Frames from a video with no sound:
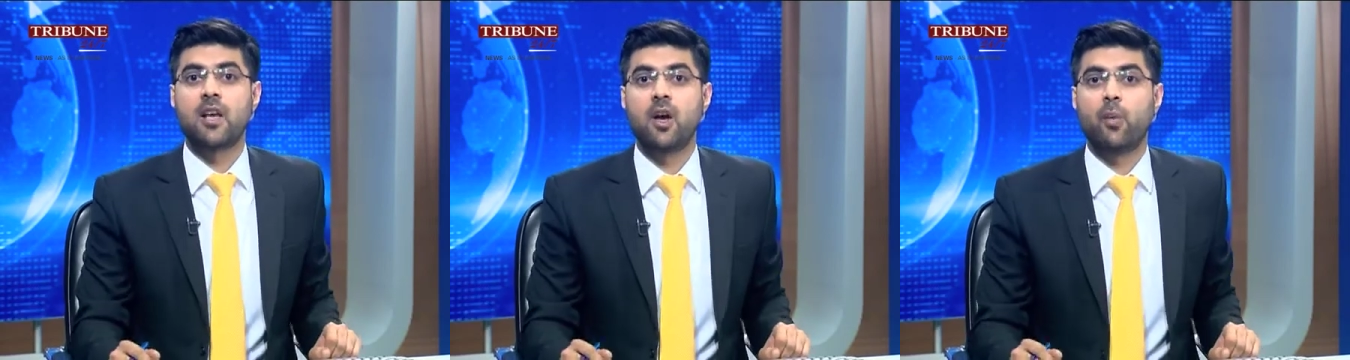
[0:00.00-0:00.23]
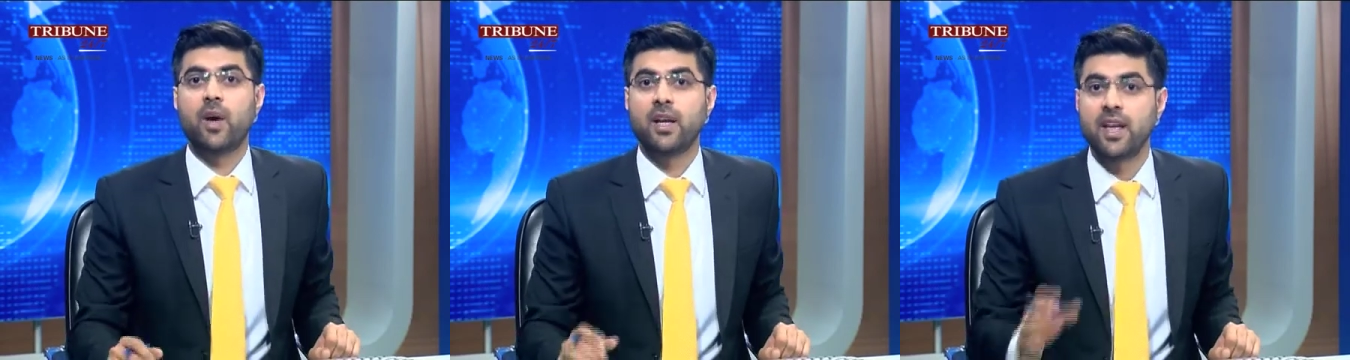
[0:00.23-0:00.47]

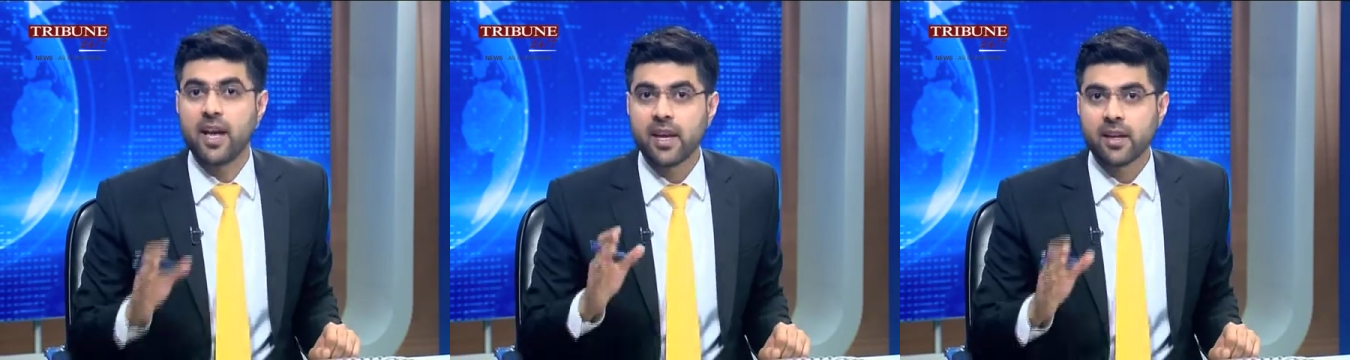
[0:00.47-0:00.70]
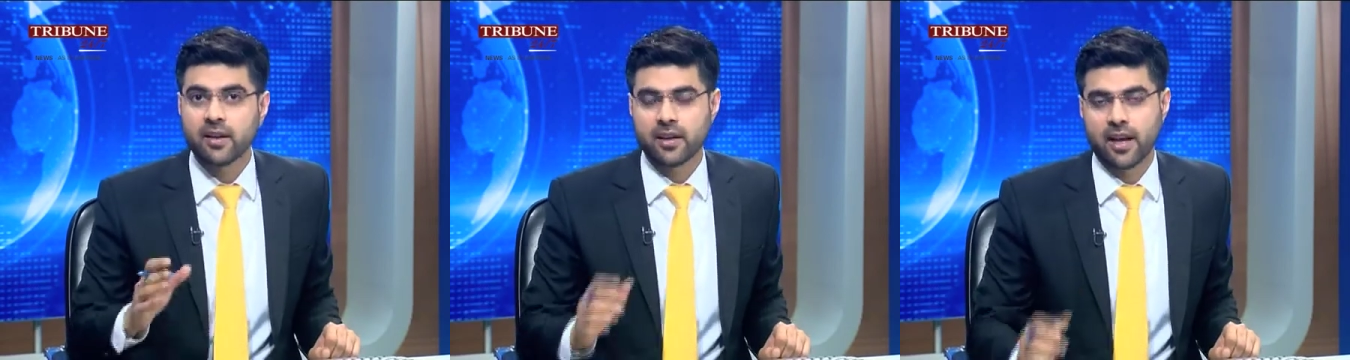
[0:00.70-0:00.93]
while
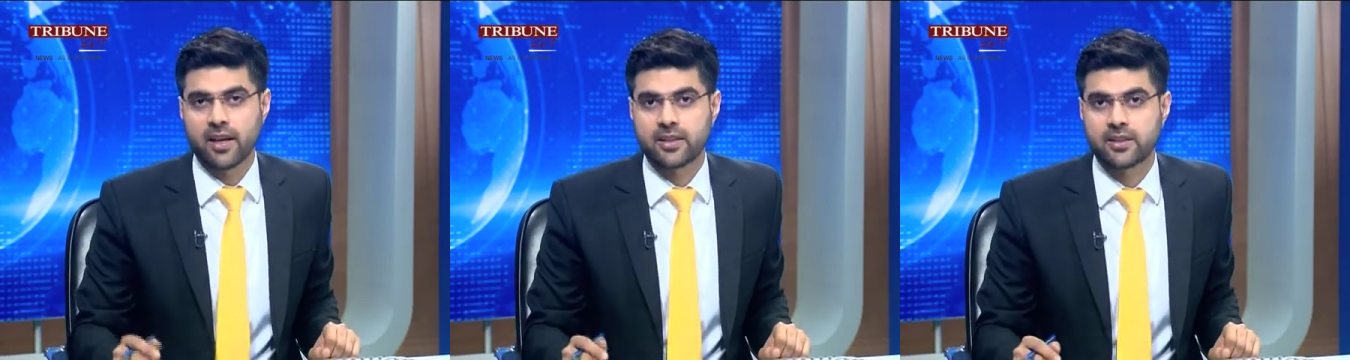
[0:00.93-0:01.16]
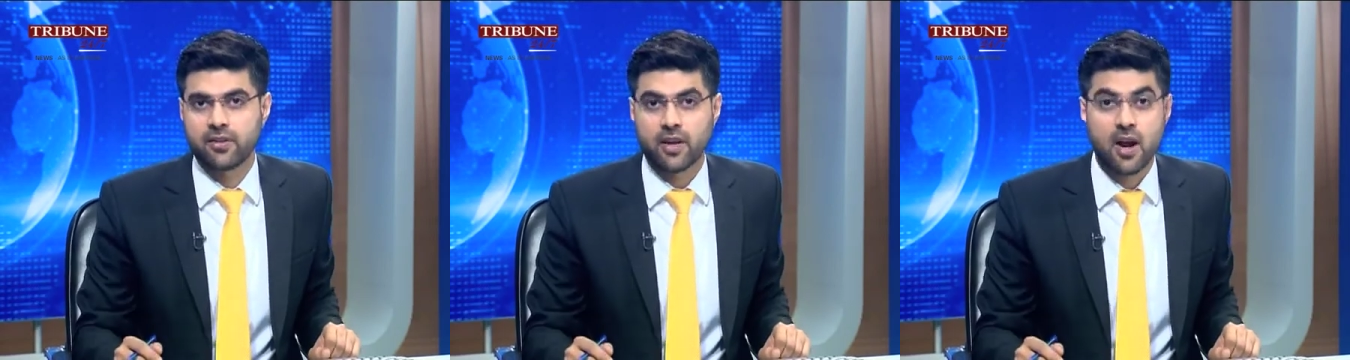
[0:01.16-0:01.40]
hearing a
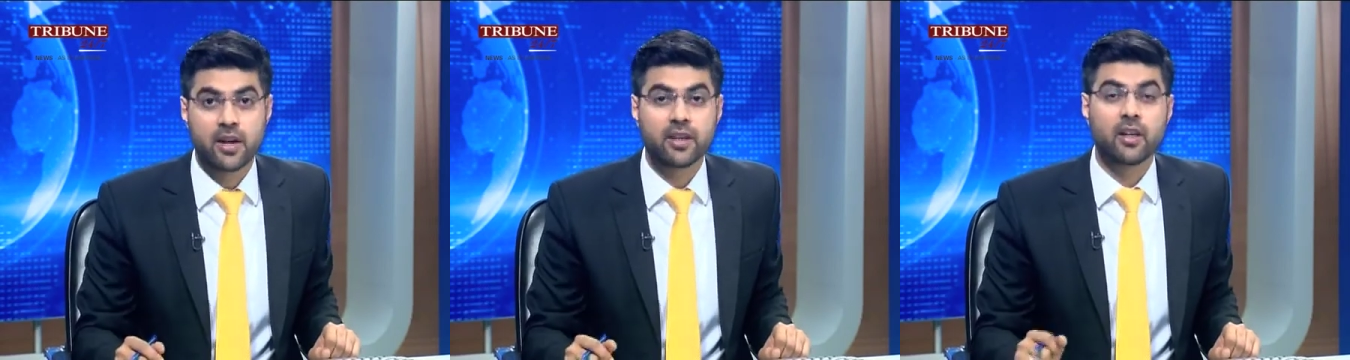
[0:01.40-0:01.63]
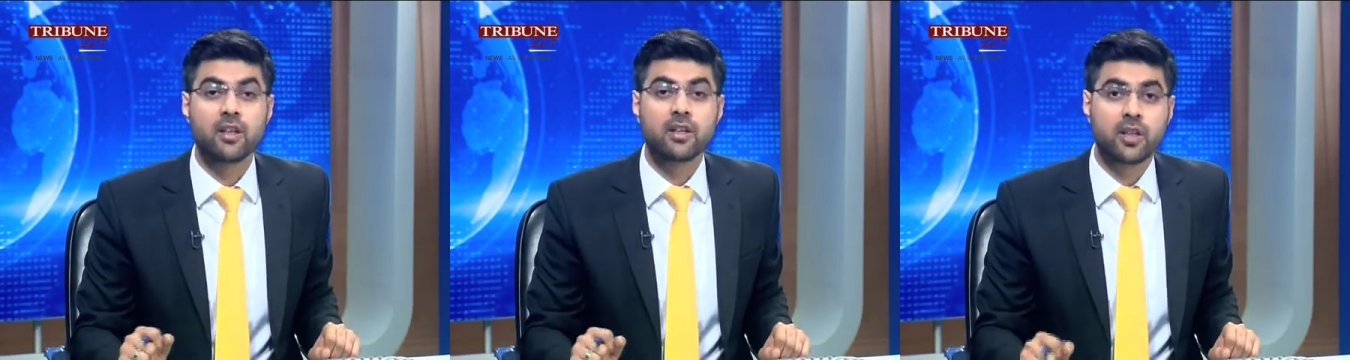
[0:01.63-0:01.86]
case
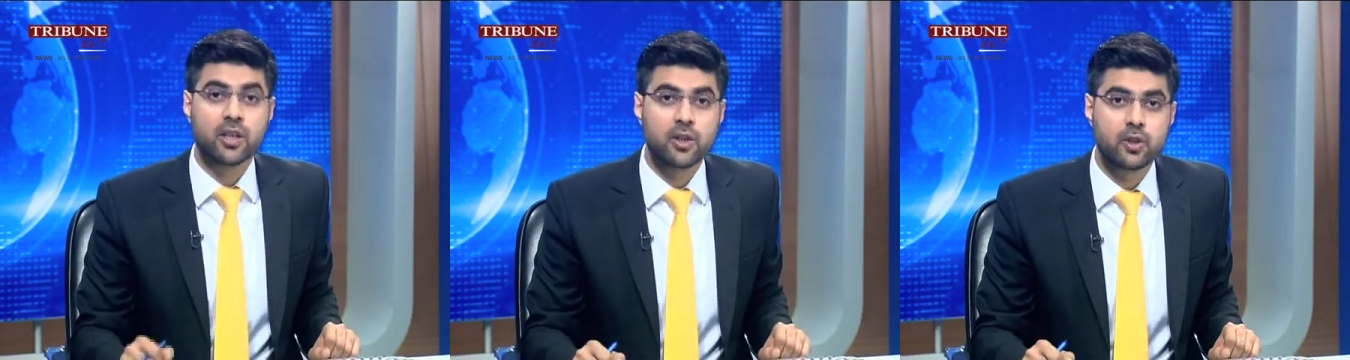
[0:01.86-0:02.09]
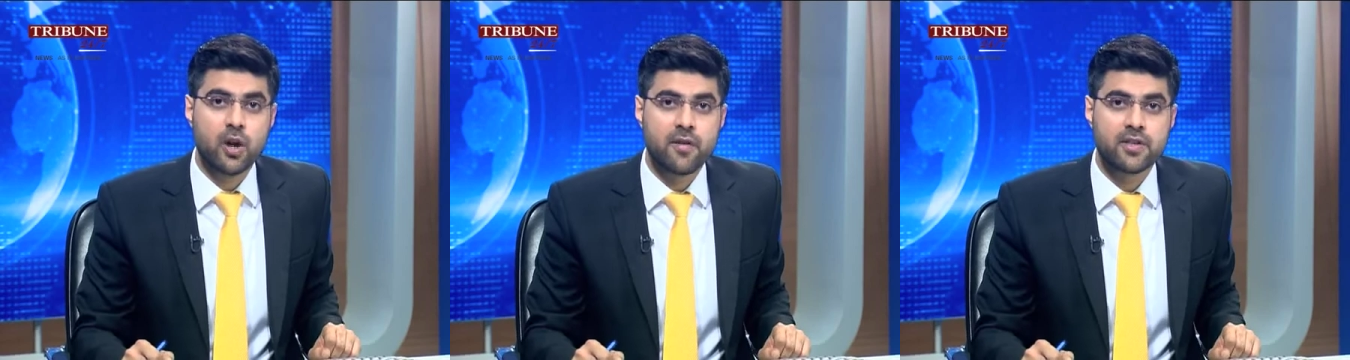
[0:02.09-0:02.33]
regarding a
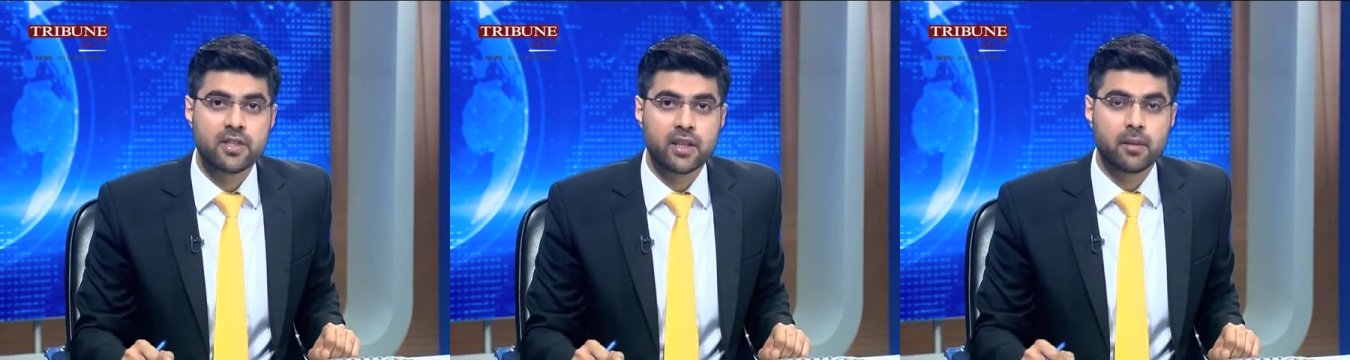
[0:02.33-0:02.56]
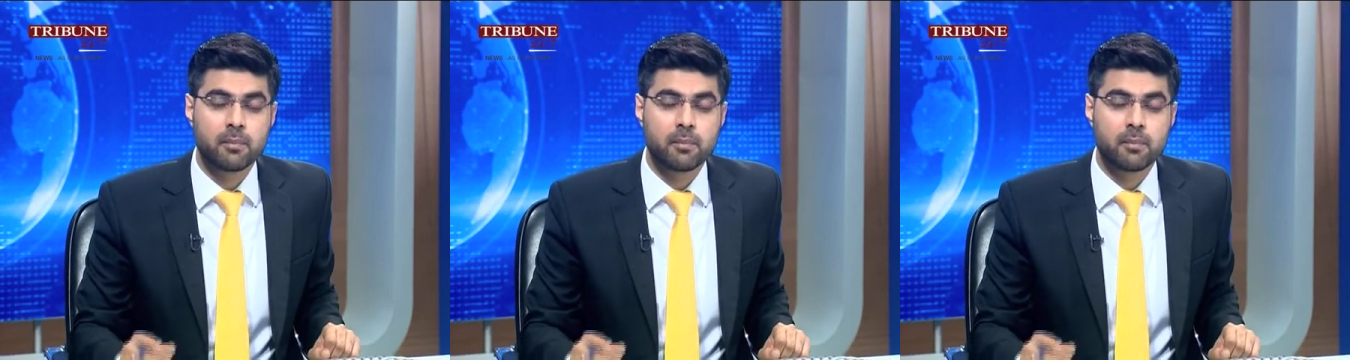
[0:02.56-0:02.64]
controversy